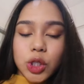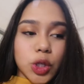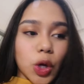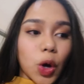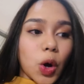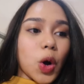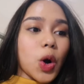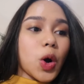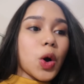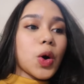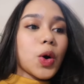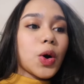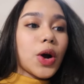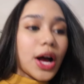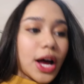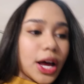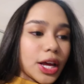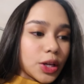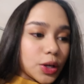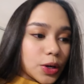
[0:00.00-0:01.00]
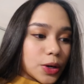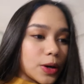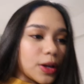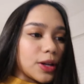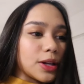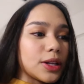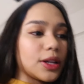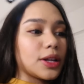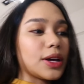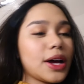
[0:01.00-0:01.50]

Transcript: So ayun,